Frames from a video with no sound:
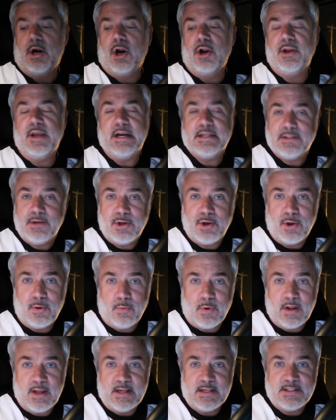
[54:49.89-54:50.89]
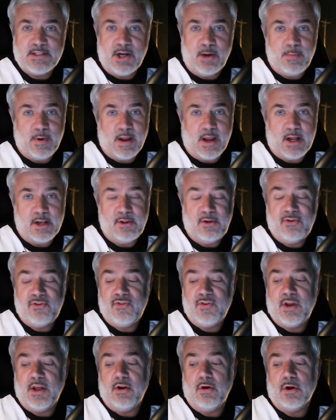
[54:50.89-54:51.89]
Are you guys on Goodreads? Oh my god, you
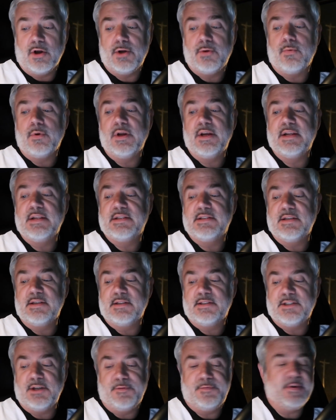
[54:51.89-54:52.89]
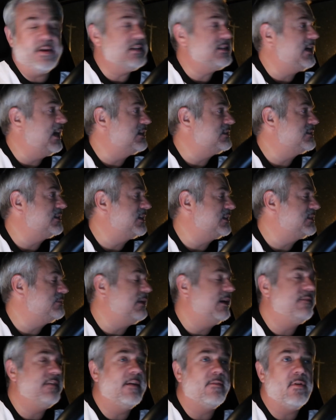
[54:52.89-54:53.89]
should get on Goodreads. It is so fantastic. It's
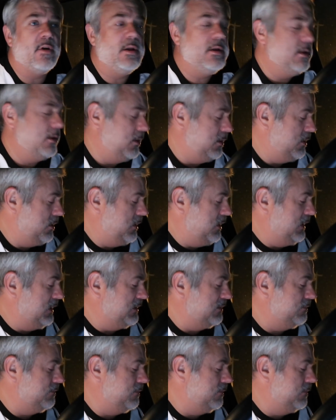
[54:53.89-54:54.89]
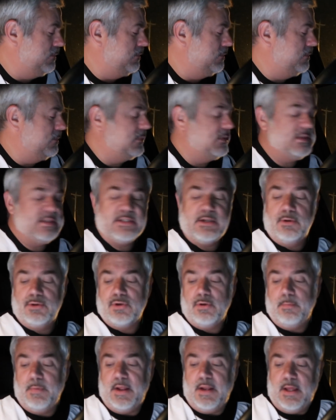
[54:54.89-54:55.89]
my favorite
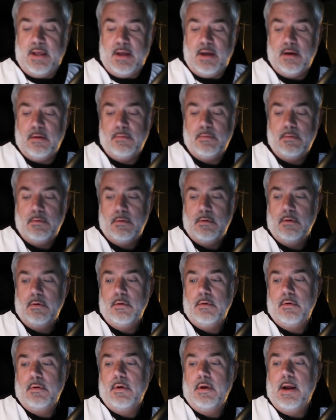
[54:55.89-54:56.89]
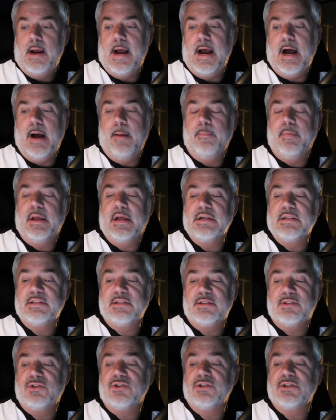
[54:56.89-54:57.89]
social media App because
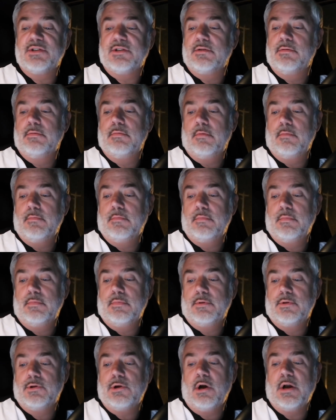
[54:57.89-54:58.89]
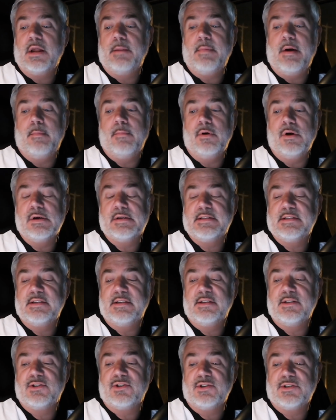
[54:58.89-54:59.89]
it's just talking about books
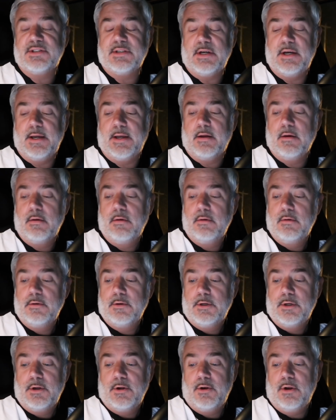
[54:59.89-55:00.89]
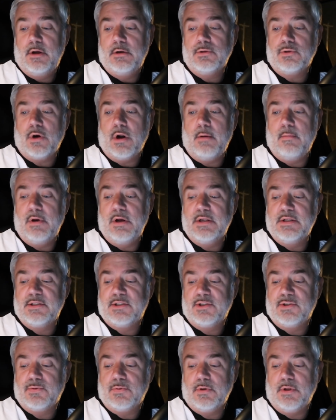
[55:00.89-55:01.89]
and it's just like no drama. It's
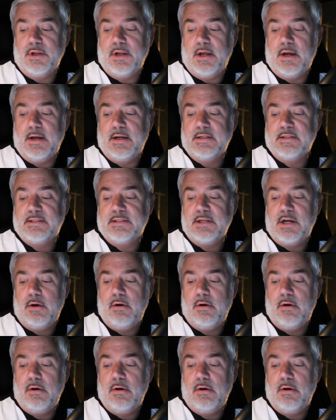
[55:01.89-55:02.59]
just really nice.